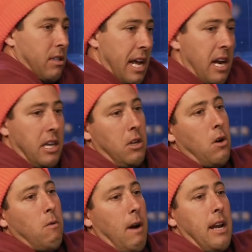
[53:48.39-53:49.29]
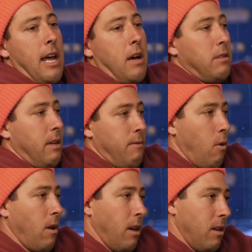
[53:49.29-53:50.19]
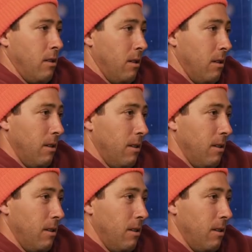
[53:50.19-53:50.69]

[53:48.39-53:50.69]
standing goal right now is to have 4 kids.